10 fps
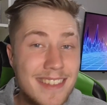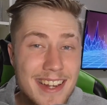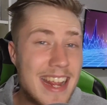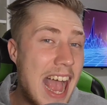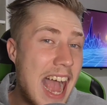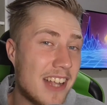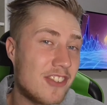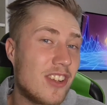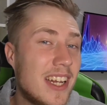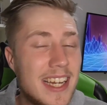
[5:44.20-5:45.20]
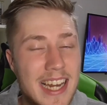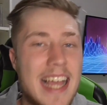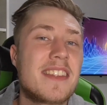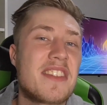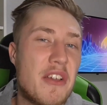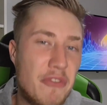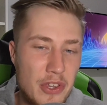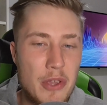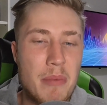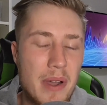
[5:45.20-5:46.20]
did actually land a
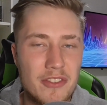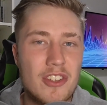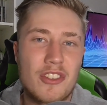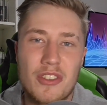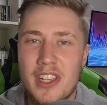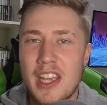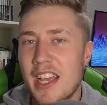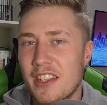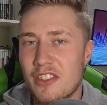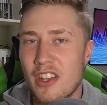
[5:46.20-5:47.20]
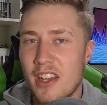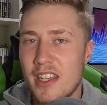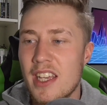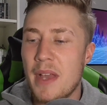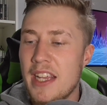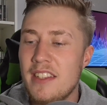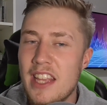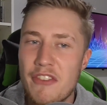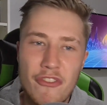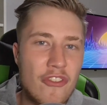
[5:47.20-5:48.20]
few punches on KSI. He
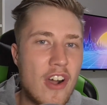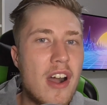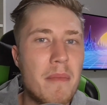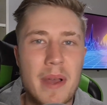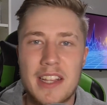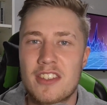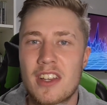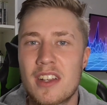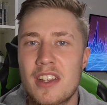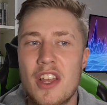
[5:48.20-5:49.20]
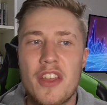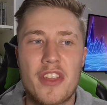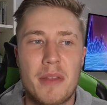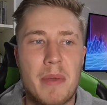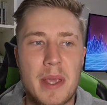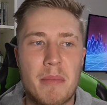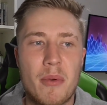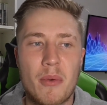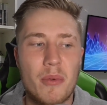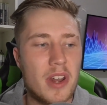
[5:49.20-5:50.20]
did far better than
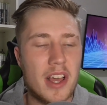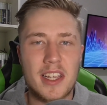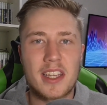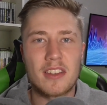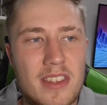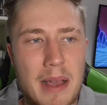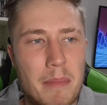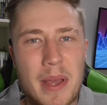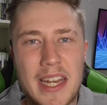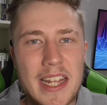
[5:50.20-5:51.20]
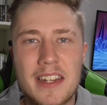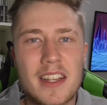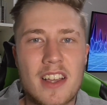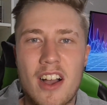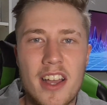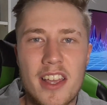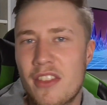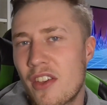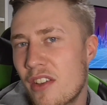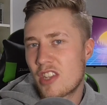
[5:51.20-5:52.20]
people like that Pineda guy
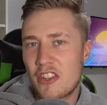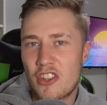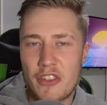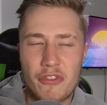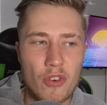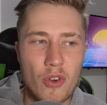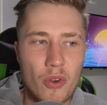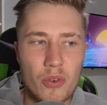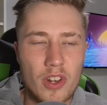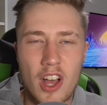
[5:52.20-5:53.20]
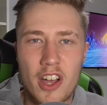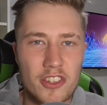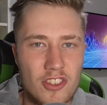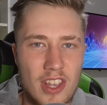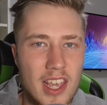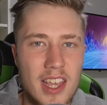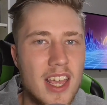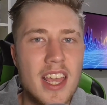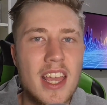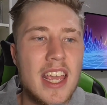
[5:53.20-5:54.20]
that JJ fought last year.
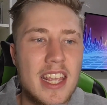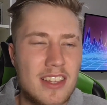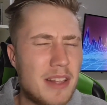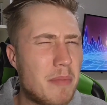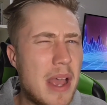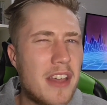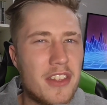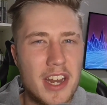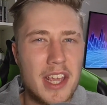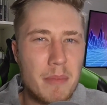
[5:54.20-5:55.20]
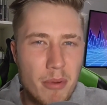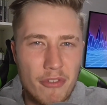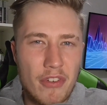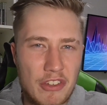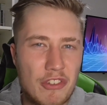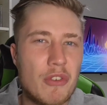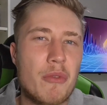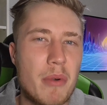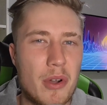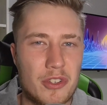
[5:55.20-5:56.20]
He did better than a
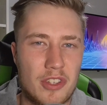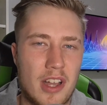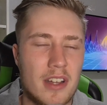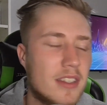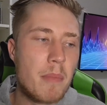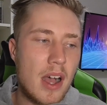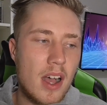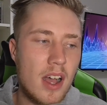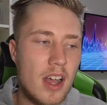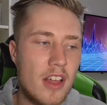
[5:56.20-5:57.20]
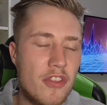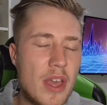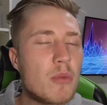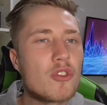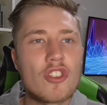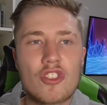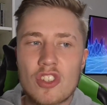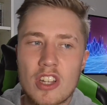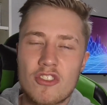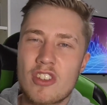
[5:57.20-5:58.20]
professional boxer. But there was
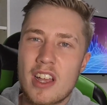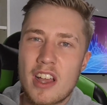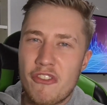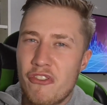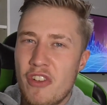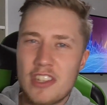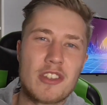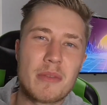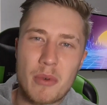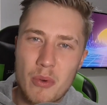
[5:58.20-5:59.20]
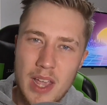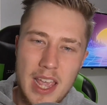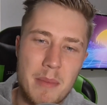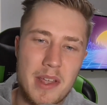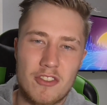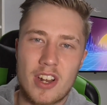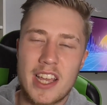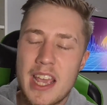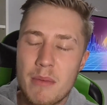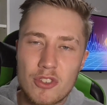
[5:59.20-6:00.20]
just such a visible image.
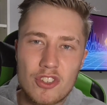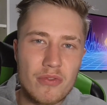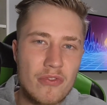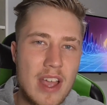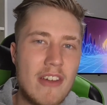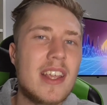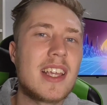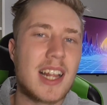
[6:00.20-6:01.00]
Like it was very